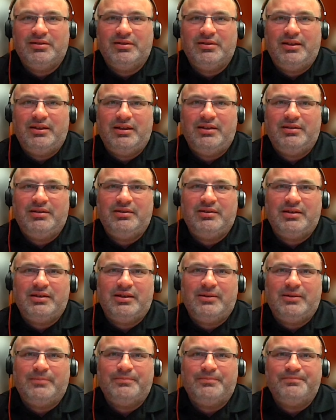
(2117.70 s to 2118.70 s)
And,
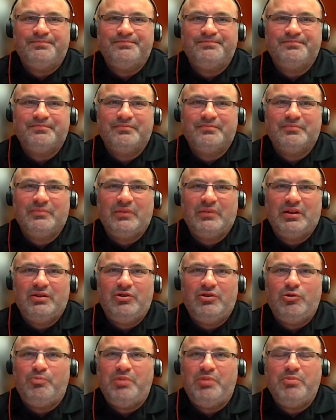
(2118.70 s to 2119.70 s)
um, you
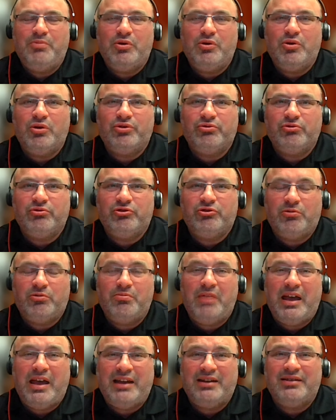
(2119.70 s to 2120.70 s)
know, people go through
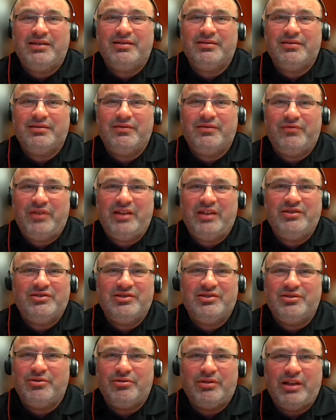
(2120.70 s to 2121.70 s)
traumatic events
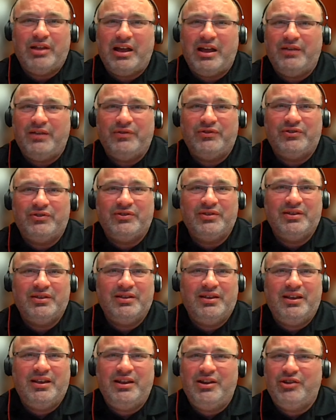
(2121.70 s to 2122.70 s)
in their lives
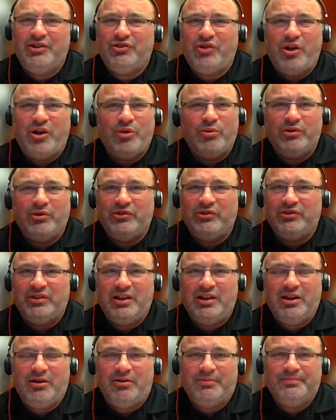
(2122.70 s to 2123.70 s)
and it's always
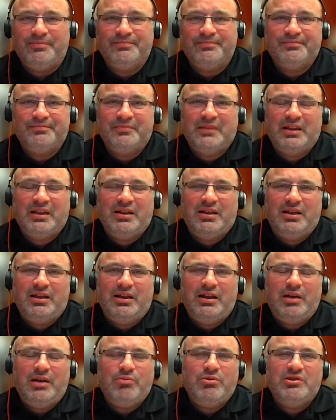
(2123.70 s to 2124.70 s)
there.
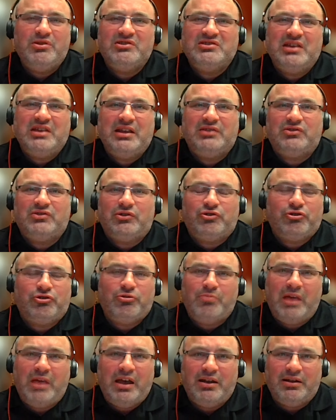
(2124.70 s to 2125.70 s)
And I wouldn't say it's a
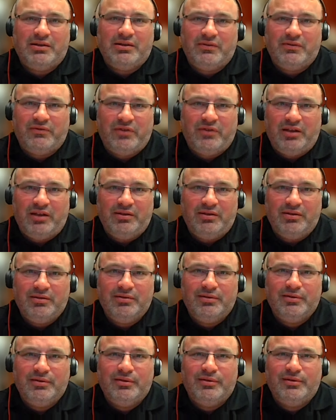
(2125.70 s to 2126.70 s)
traumatic event,
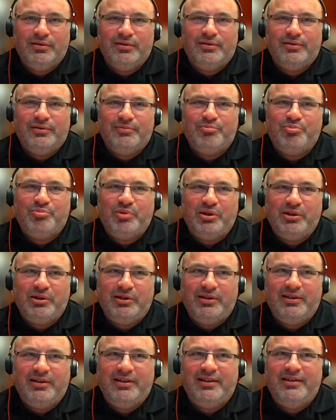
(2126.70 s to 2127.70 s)
but
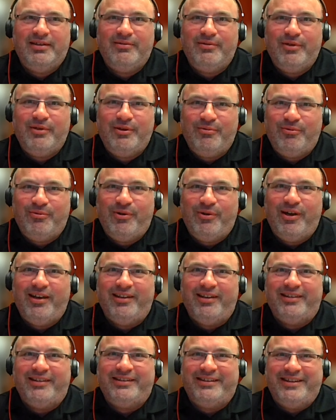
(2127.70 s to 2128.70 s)
it, it
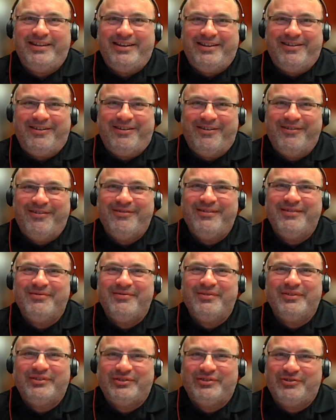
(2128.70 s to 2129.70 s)
was, you know, it
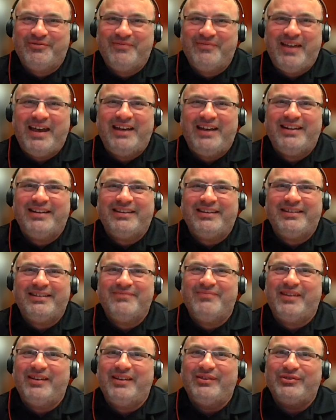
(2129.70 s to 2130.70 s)
was traumatic in
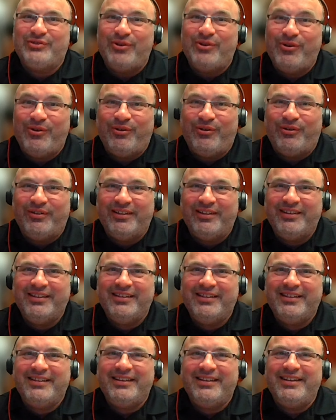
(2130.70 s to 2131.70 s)
my soul,
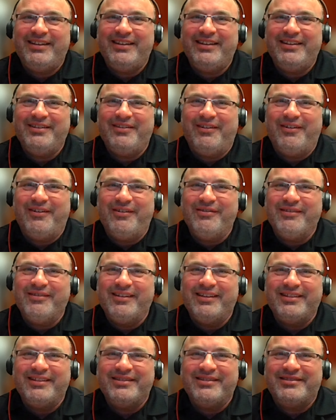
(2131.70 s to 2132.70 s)
you know,
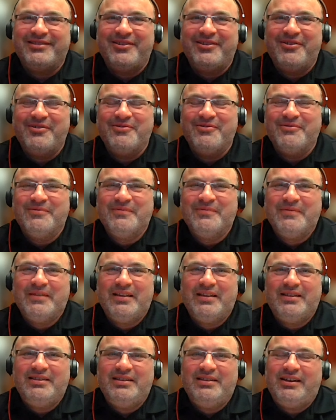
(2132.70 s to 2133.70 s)
and so
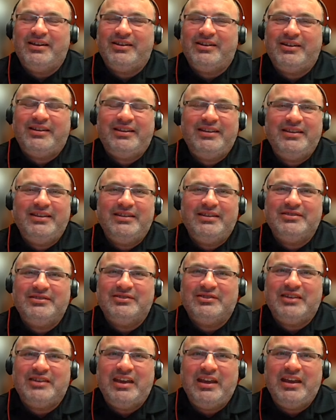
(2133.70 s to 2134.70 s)
I, you
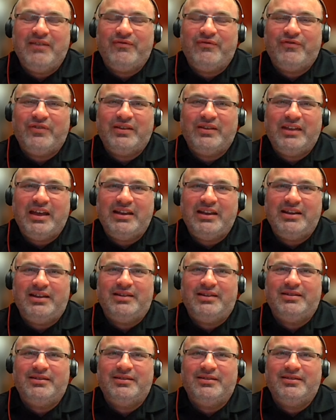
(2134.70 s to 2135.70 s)
just can't forget it.
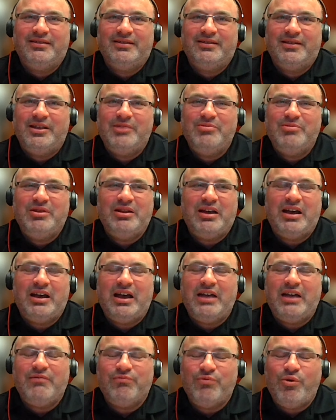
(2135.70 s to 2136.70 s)
I mean,
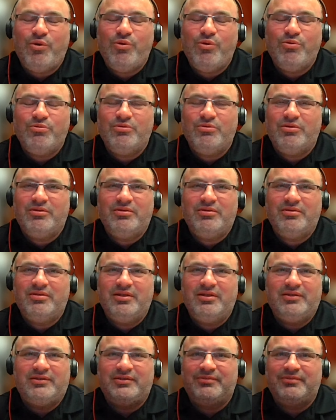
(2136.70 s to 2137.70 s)
I wrote
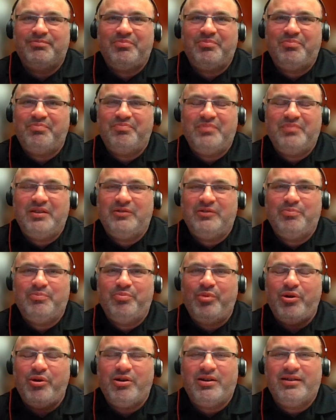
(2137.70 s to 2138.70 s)
this this
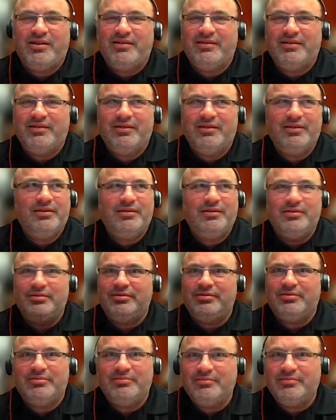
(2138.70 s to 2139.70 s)
book
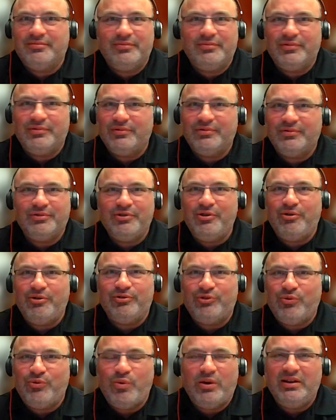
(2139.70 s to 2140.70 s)
you know
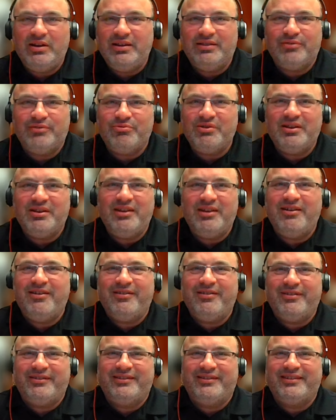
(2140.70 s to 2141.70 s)
23
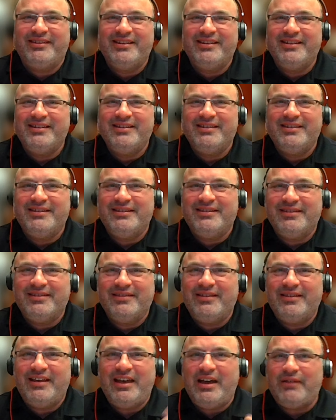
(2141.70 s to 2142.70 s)
years
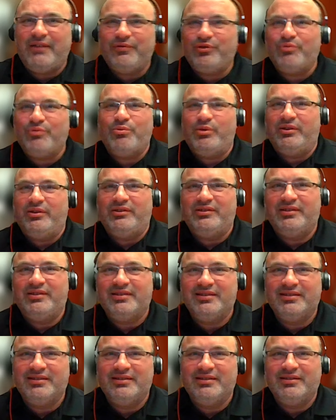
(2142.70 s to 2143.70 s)
afterwards
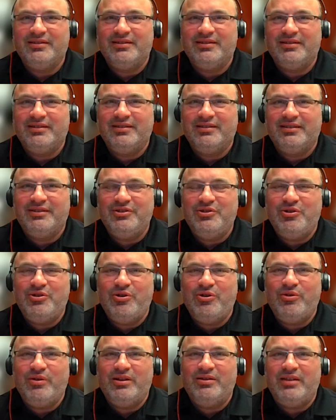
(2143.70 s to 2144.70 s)
you
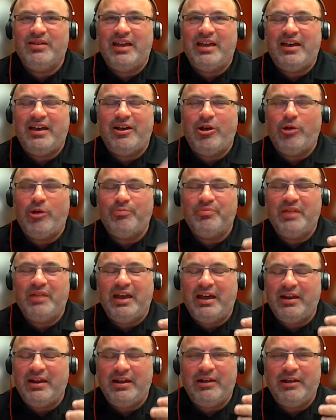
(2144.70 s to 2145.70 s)
know and help
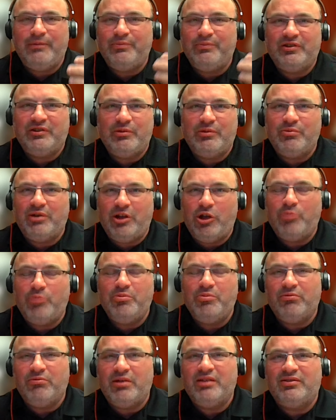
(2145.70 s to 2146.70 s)
had to have someone help
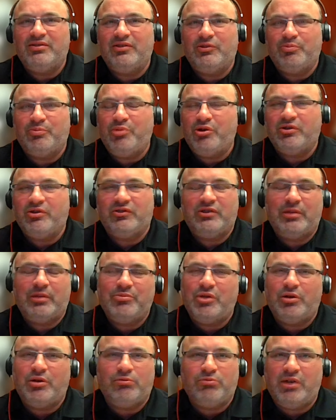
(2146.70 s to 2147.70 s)
me write this book because i'm
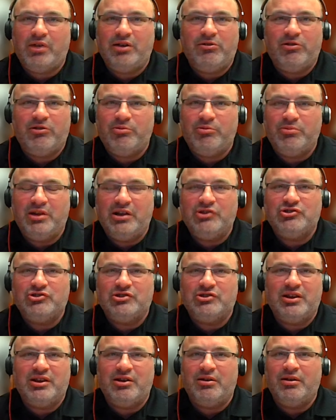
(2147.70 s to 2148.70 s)
not a writer i'm an
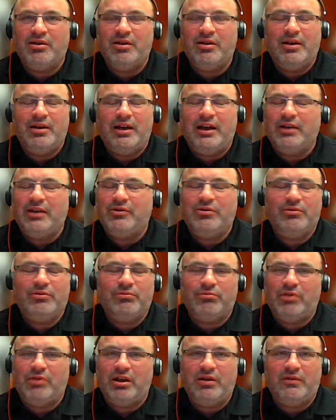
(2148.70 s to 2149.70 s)
engineer i couldn't
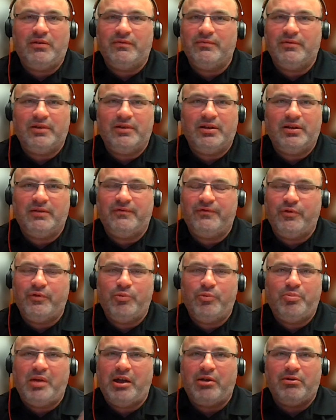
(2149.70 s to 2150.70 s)
write a, a full
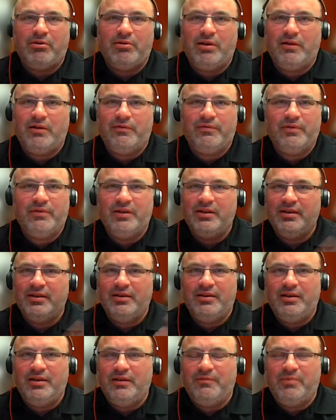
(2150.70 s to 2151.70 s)
paragraph
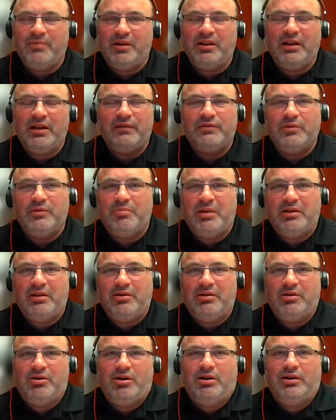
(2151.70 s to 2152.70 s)
if my life
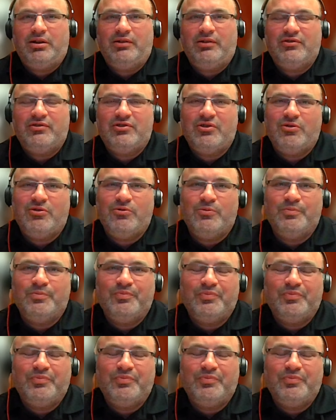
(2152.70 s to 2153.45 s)
depended on it so